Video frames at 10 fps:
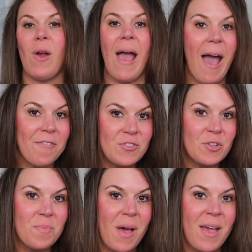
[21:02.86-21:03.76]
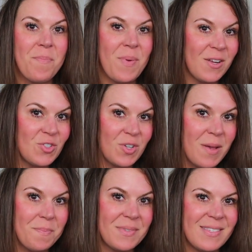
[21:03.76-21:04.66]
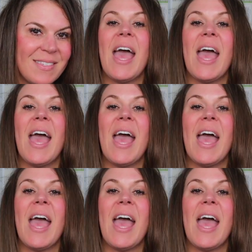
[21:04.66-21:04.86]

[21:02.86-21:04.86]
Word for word: or after my big trips.